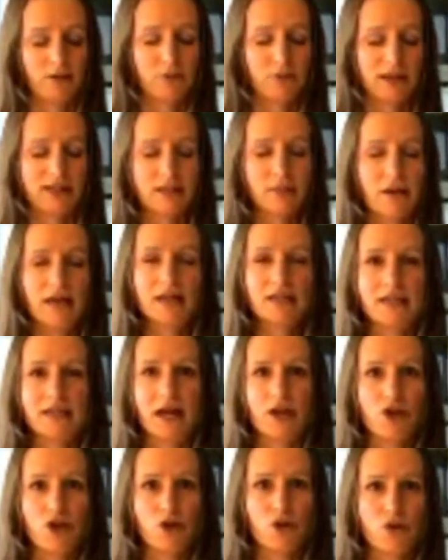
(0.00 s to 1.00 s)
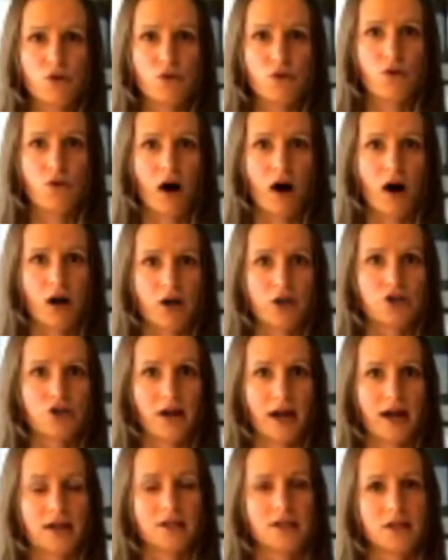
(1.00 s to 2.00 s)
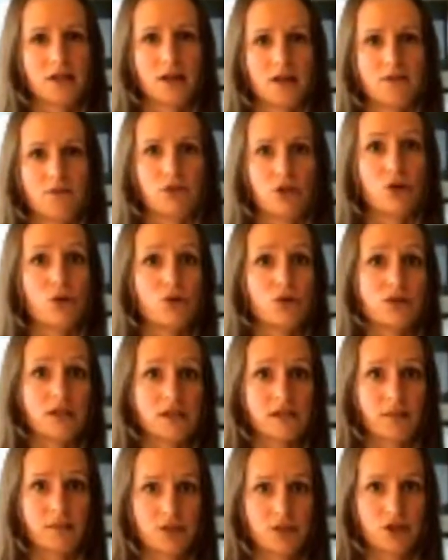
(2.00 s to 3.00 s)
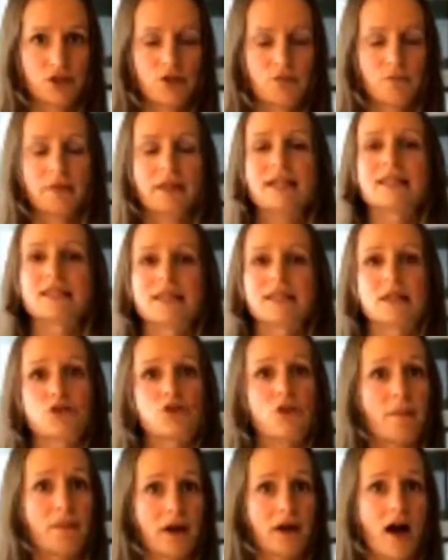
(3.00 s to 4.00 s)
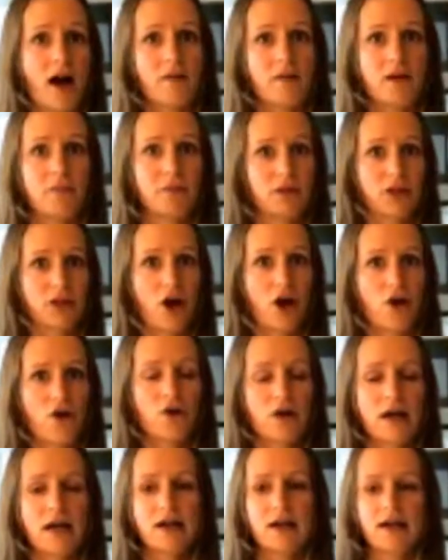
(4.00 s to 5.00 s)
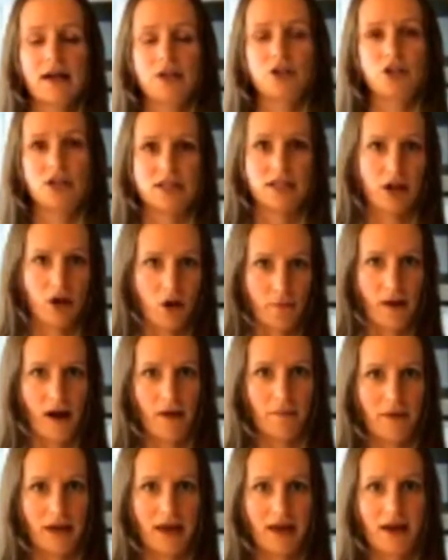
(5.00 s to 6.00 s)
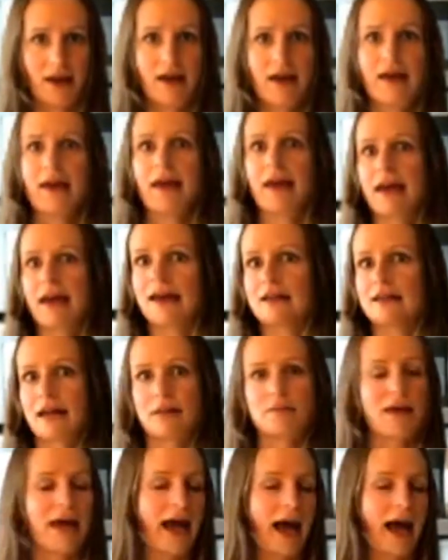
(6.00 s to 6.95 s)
recipes that you are trying to use to substitute, please drop a comment below. Jessica will pop in and I'd be